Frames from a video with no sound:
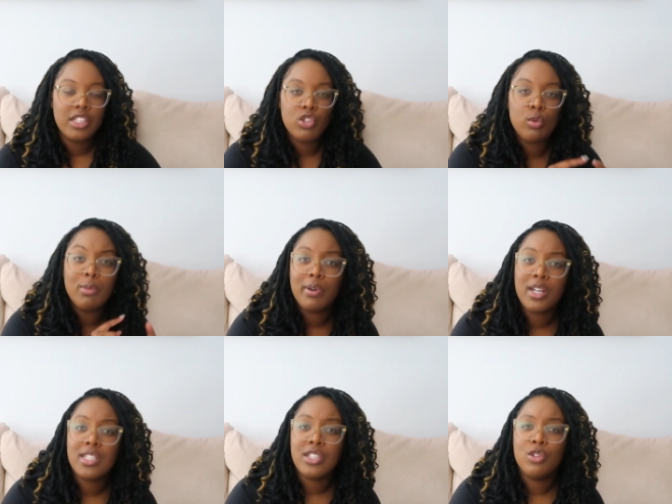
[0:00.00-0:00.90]
to a
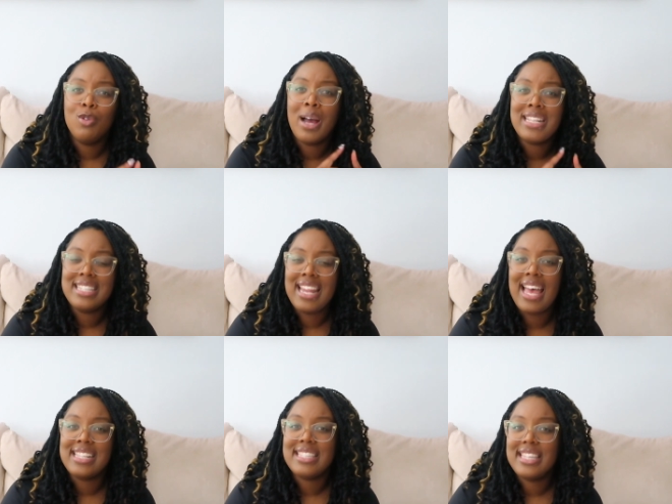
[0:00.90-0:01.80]
person who has
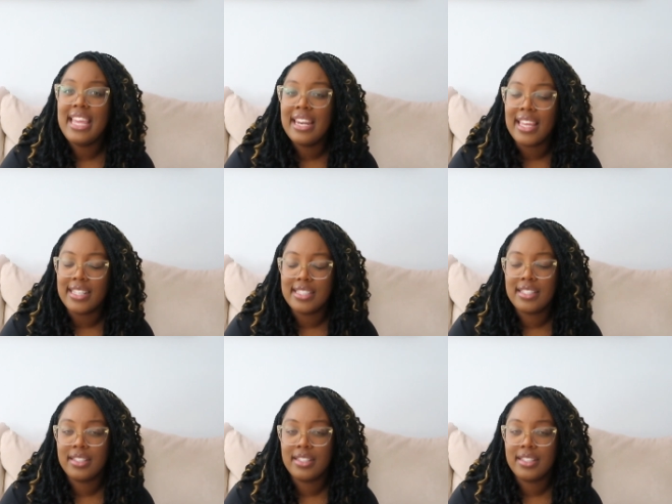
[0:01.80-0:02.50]
not seen it.